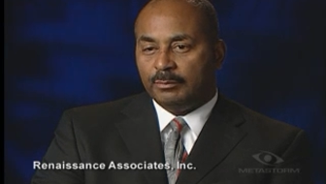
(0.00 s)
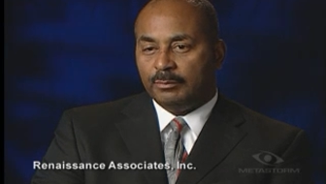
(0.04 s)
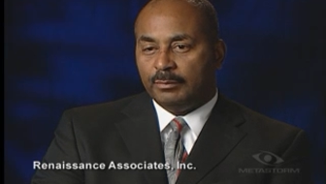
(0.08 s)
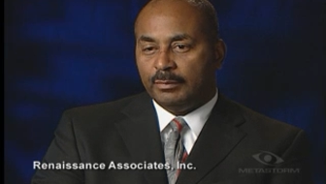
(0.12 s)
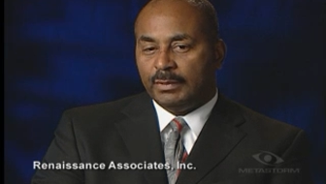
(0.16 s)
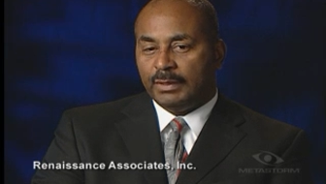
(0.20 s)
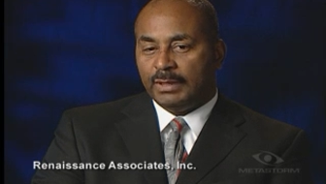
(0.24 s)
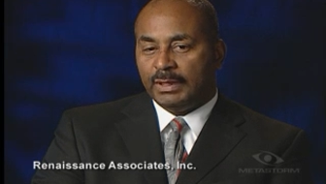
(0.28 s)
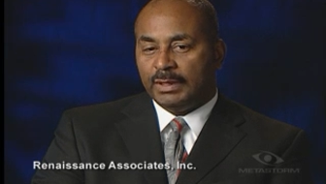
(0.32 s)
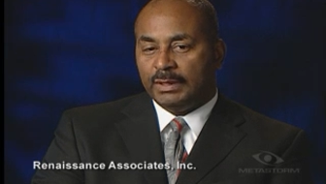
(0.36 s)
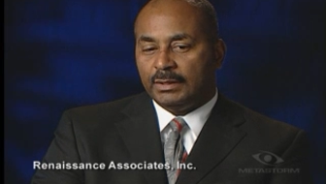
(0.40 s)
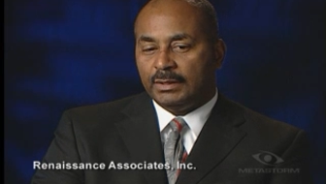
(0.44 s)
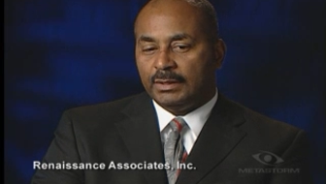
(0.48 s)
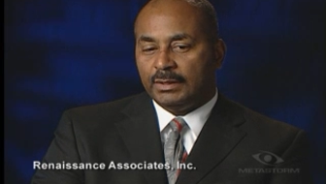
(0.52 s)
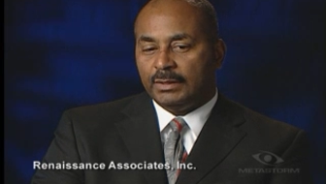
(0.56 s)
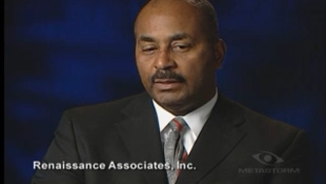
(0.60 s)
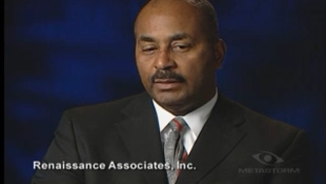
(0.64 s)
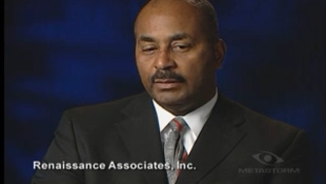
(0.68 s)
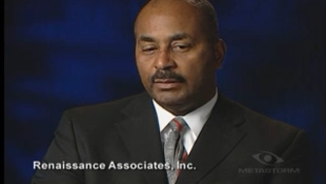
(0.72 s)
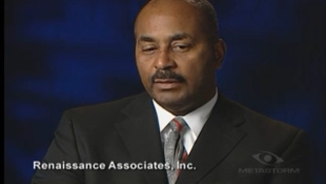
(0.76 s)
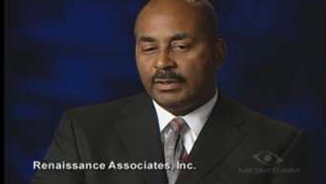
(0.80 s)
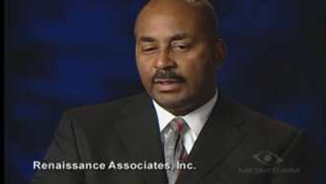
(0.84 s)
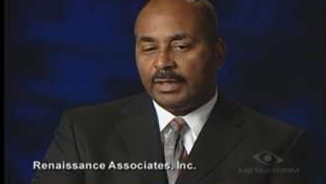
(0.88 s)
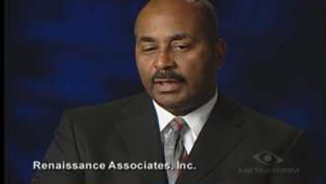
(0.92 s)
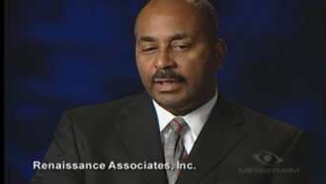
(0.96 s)
but
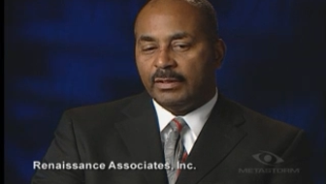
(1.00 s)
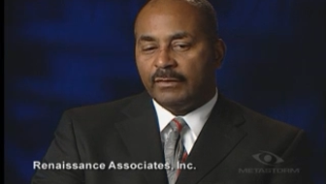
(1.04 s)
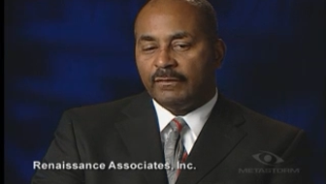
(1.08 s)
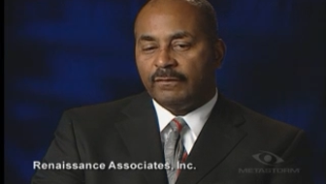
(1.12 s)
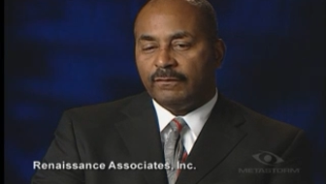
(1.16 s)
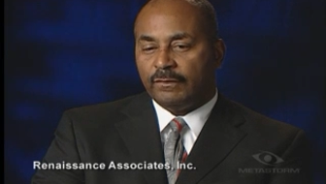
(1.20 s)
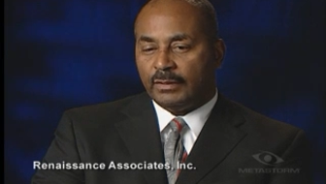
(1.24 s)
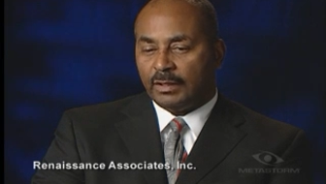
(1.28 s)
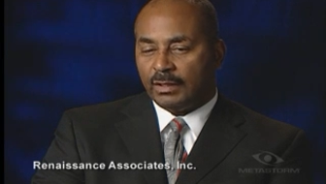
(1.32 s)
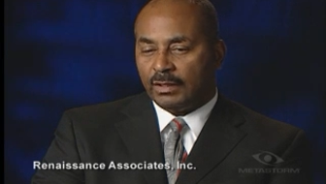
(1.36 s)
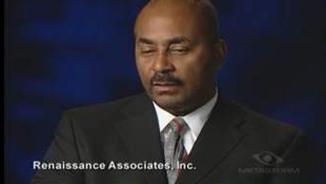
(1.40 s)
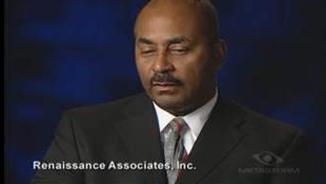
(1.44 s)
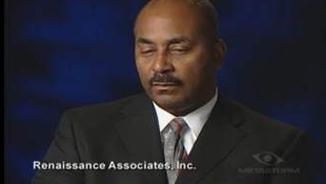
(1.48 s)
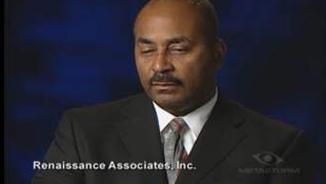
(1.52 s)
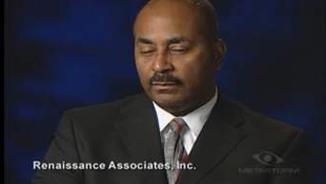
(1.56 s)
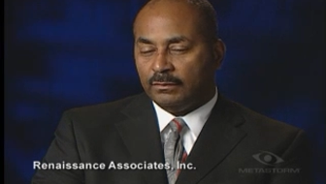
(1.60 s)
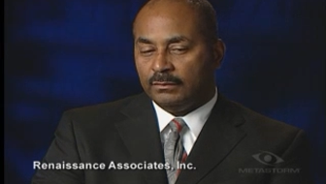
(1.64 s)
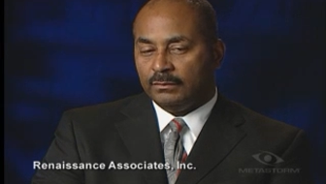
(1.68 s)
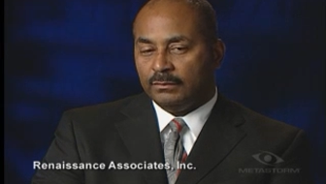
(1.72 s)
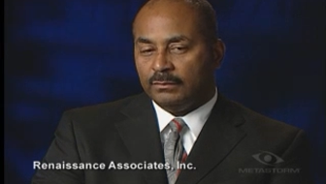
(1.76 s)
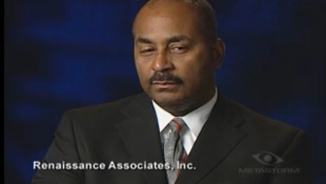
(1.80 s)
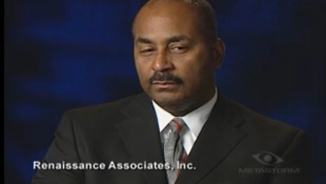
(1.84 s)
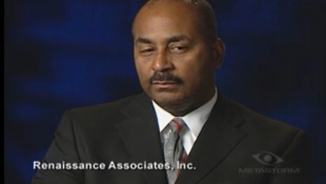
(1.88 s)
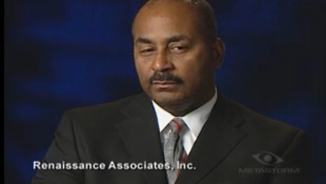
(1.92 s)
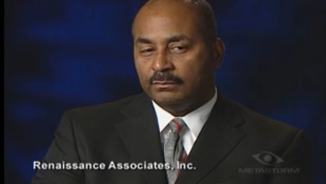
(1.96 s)
they are far
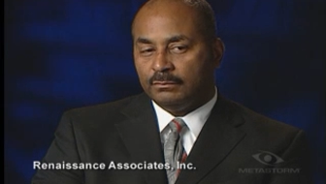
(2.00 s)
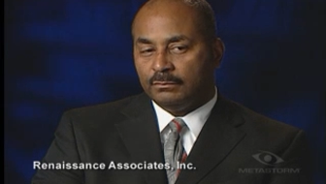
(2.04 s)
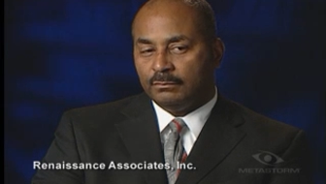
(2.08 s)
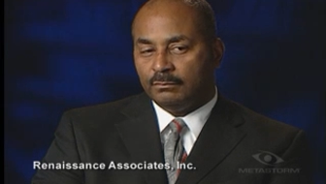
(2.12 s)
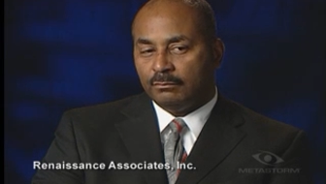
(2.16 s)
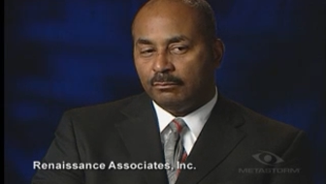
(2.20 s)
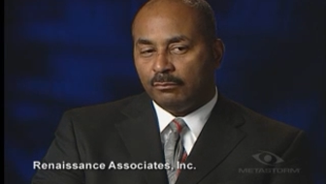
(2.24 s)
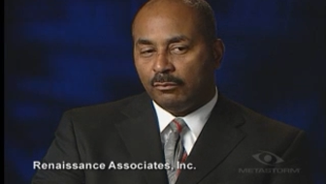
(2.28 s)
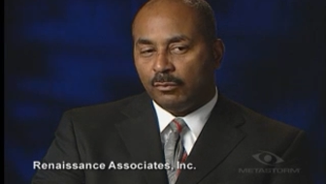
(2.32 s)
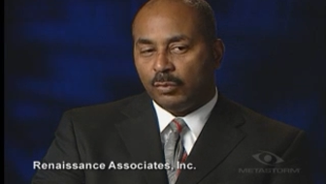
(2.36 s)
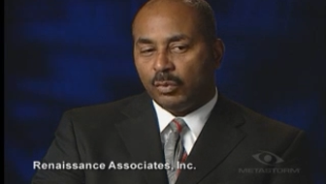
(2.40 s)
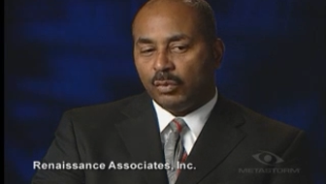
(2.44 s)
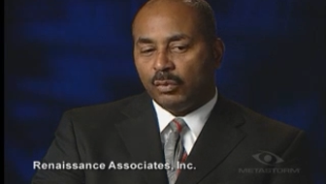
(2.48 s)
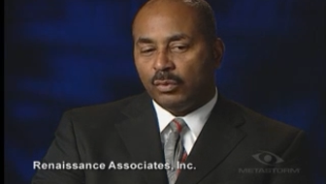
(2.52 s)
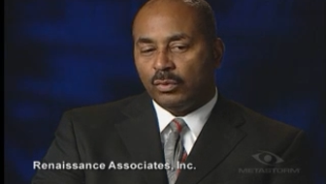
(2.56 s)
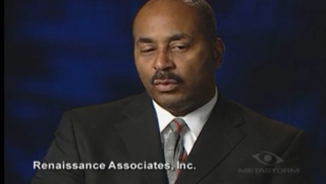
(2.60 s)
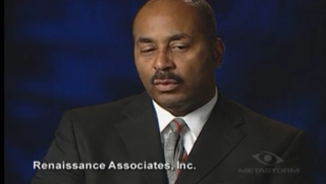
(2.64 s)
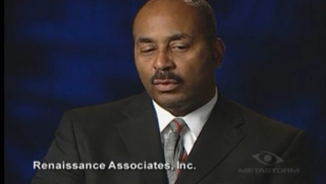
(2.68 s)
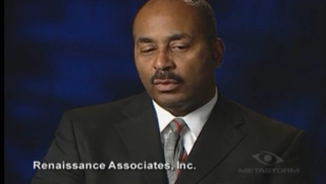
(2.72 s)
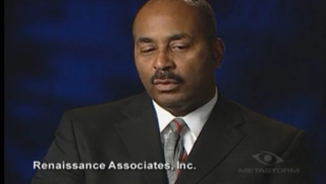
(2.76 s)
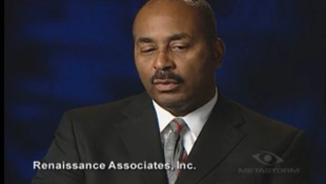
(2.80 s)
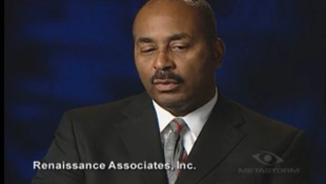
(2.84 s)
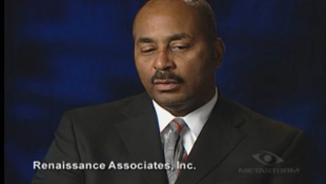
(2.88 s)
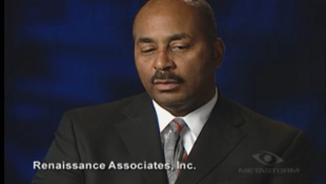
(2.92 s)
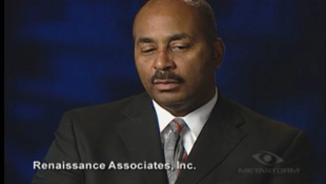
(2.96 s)

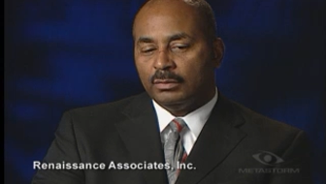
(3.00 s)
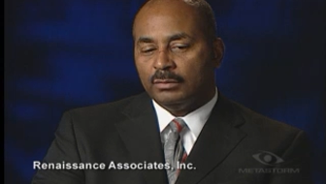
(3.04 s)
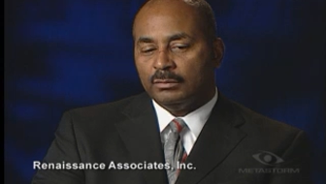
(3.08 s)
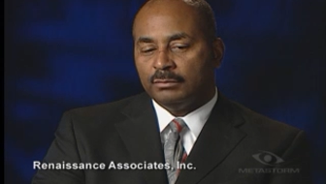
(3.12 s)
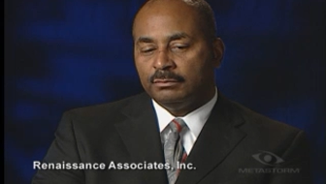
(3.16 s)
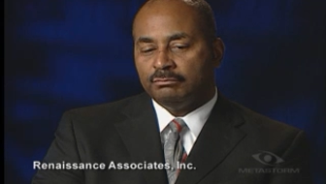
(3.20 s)
more